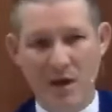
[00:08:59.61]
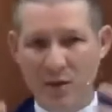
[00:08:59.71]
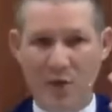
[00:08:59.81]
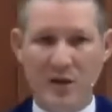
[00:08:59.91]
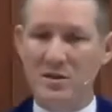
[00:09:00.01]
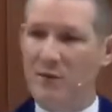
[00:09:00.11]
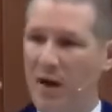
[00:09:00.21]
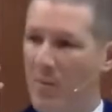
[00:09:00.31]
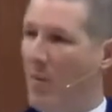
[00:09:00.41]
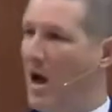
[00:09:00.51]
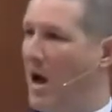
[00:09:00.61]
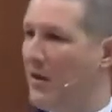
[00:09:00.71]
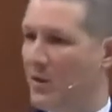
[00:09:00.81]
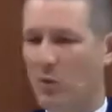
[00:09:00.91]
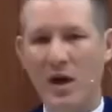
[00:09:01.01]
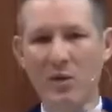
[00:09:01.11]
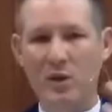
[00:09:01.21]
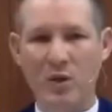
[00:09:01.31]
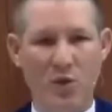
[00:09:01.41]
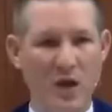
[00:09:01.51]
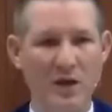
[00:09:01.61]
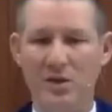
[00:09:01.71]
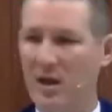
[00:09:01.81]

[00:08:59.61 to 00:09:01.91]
the things of our mind, the way we think,